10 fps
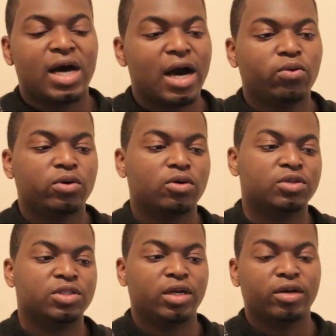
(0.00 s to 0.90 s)
I would
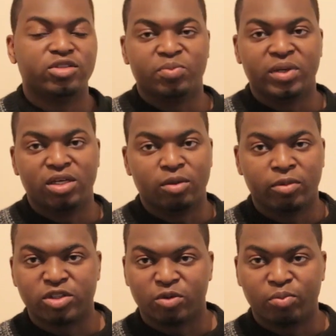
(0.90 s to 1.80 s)
consider it to be the
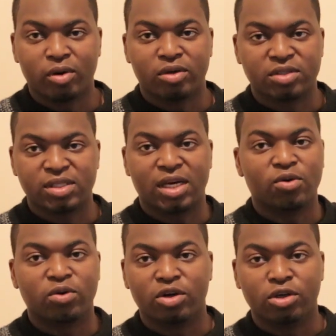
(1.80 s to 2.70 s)
most important
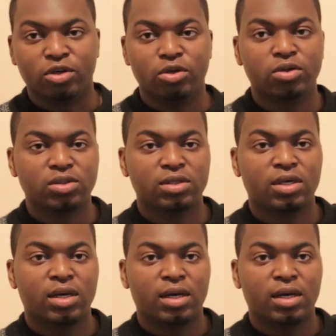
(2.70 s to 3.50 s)
scale we're going to use